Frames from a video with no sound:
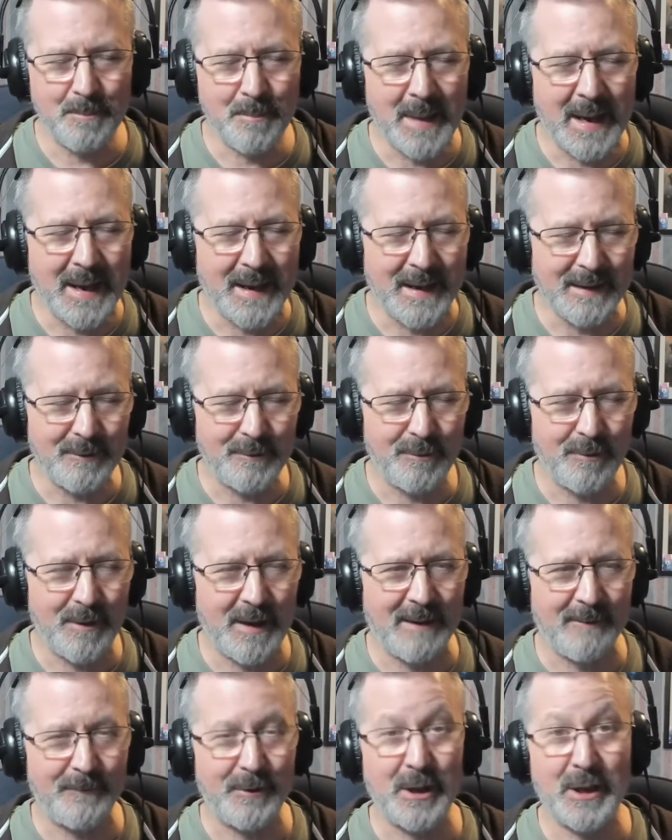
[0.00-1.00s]

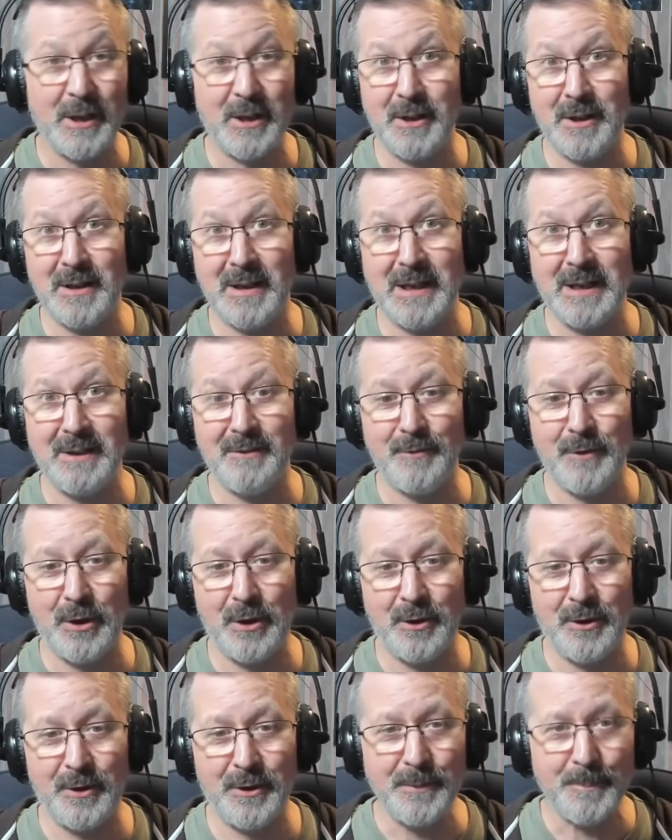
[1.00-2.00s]
Minecraft earlier
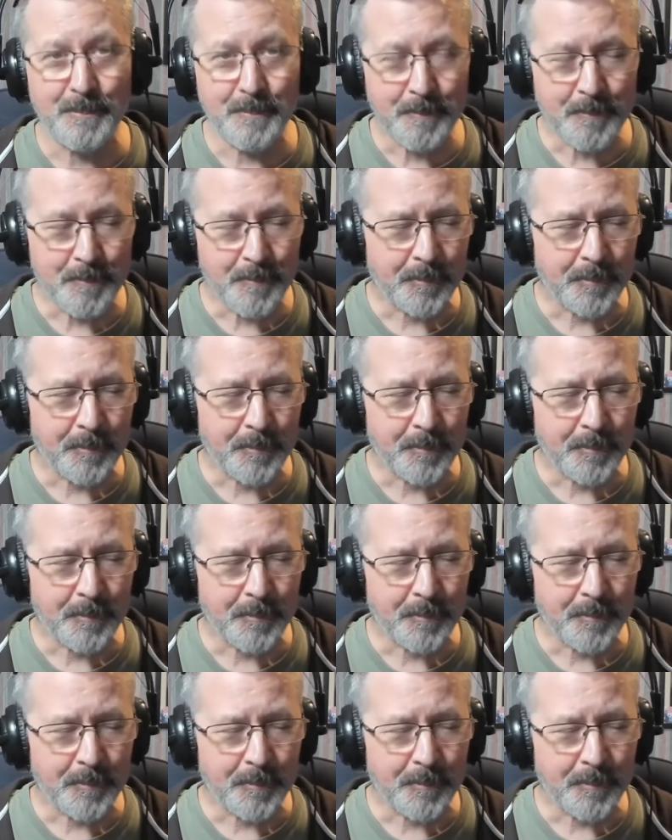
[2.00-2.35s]
on